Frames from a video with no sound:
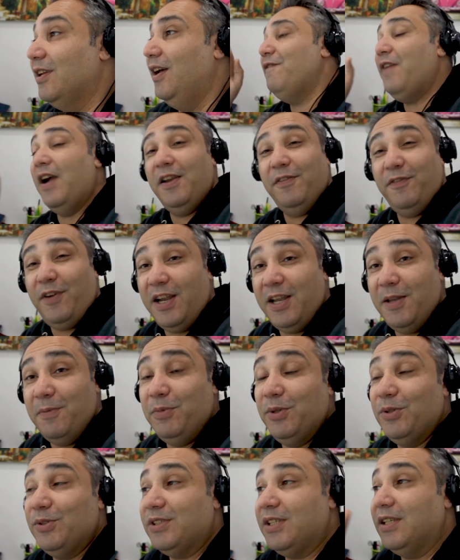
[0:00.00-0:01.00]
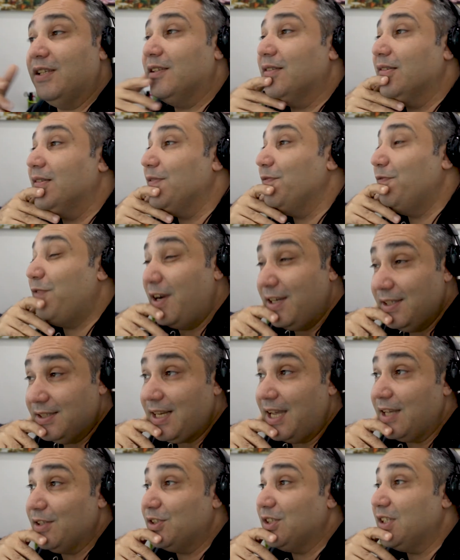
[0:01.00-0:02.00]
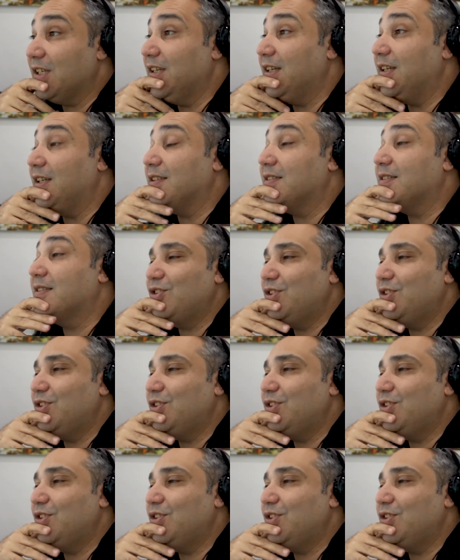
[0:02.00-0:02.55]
Very, very amusing, very down to earth.